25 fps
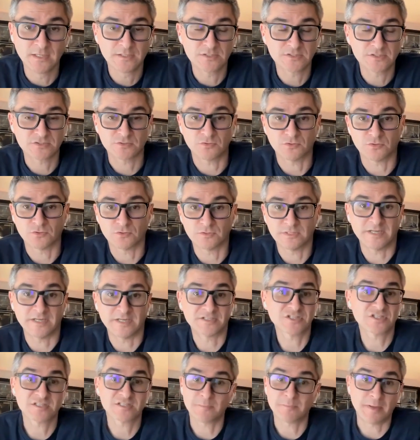So it
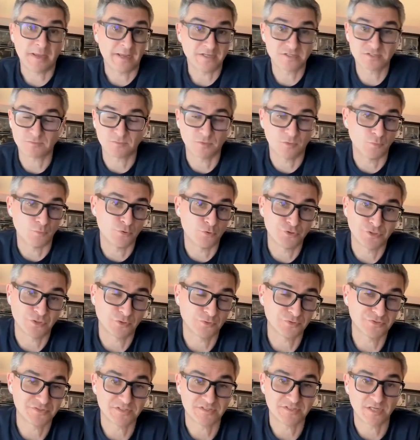just depends on who you're
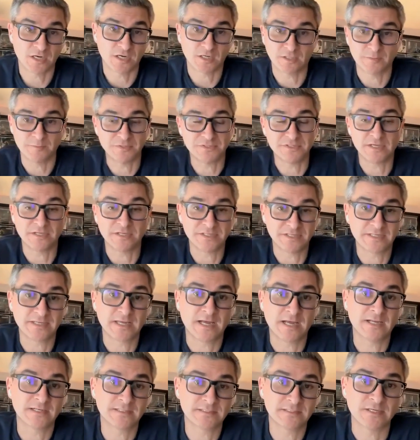going to target. But yeah, you
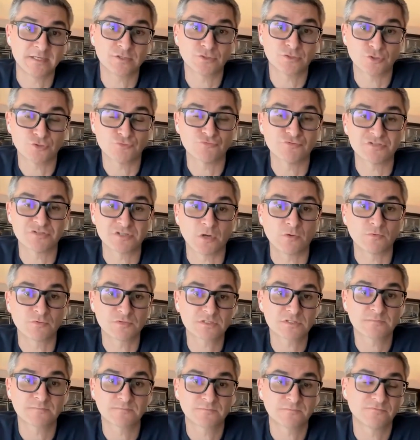can get good
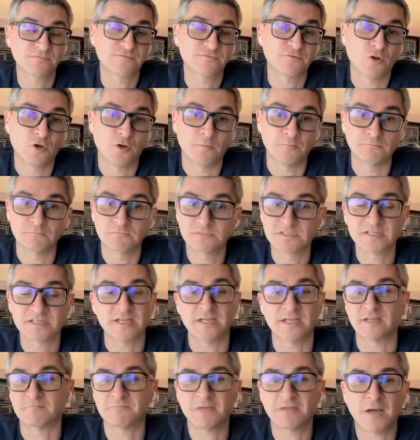results from,
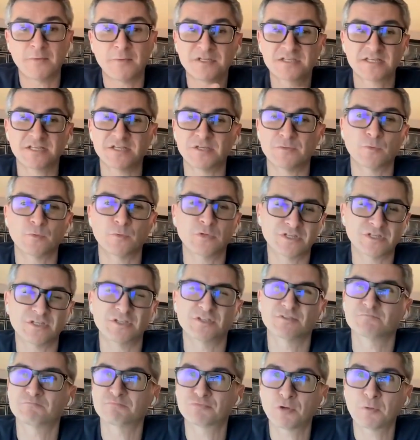say, I would say
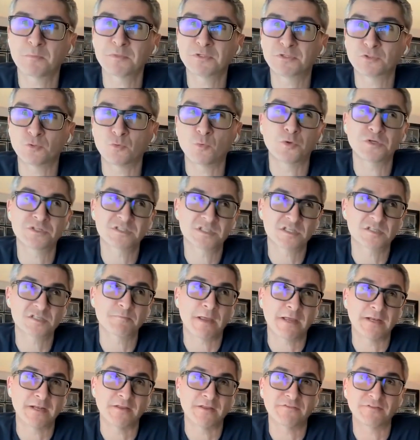you probably don't want to
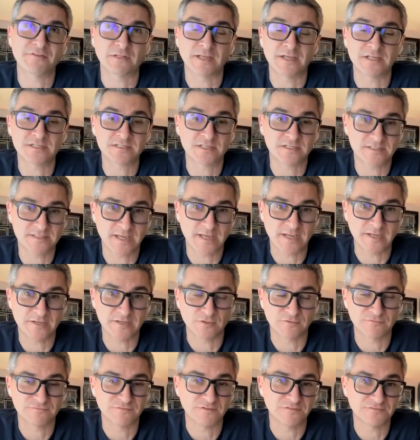spend anything less than
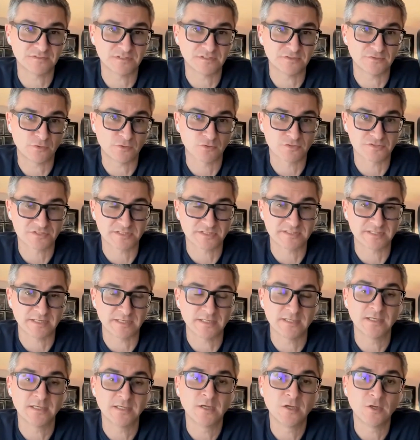$10 or $15 a
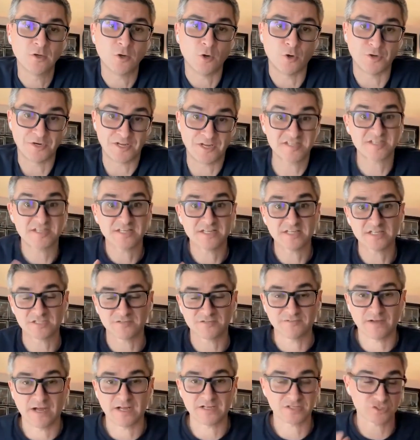day on a series
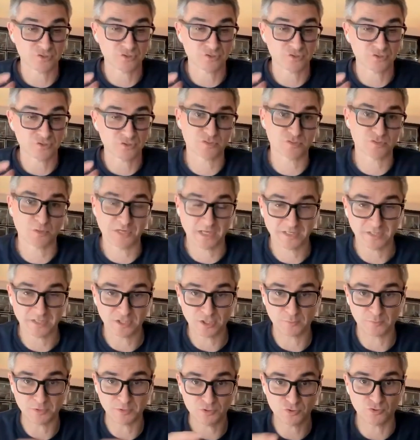of ads. It's not just one ad, it
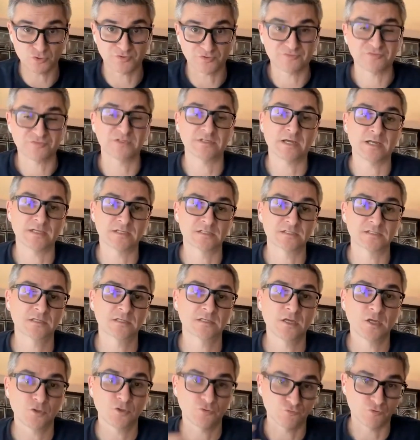could be 2 or 3 ads
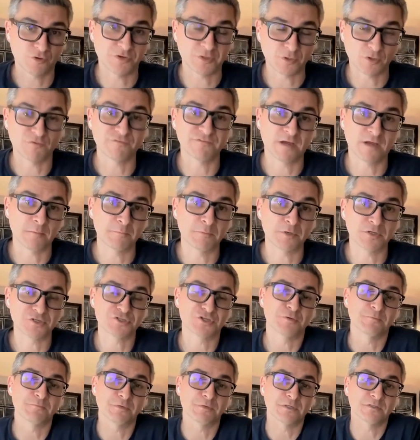running off that
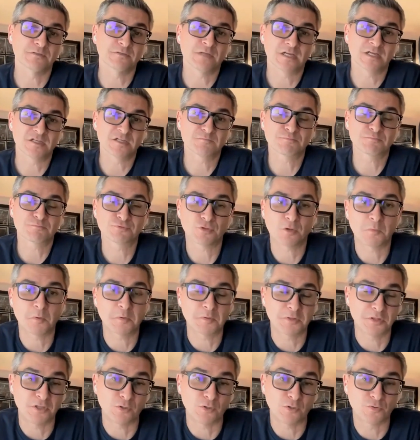budget, but that's
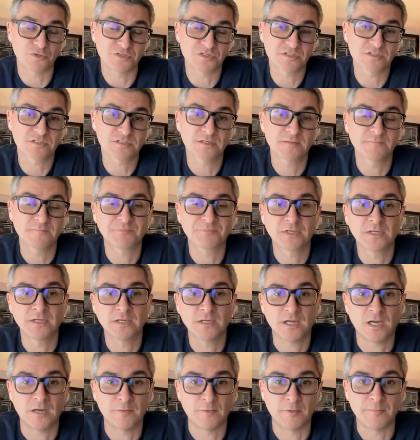probably the lowest
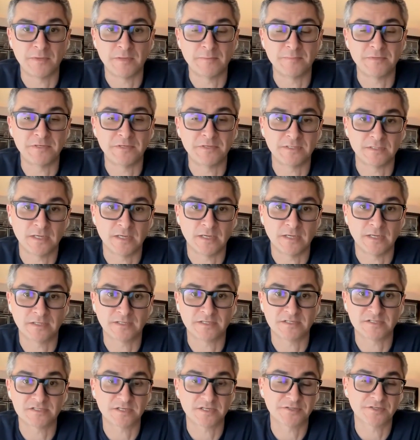I would maybe
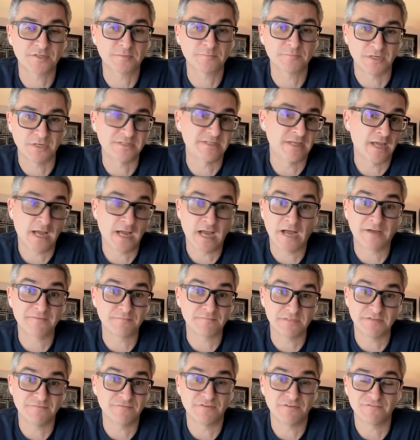consider. But yeah,
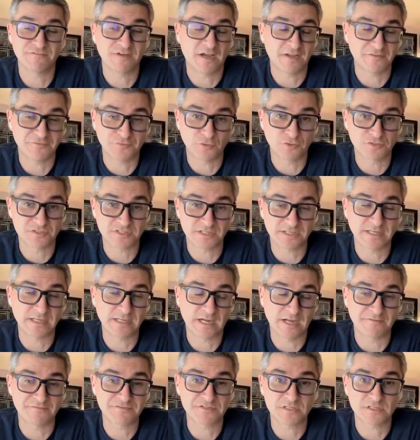even at $5 a day,
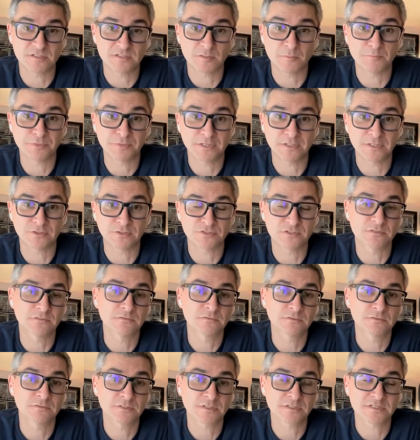I have seen some pretty good
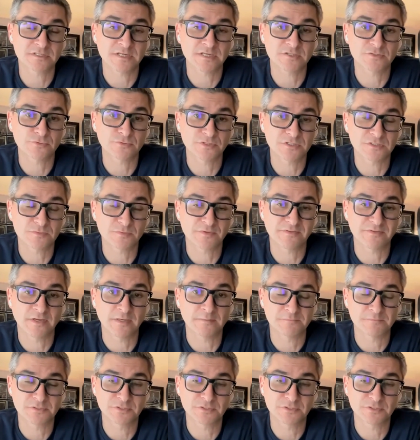success stories with that.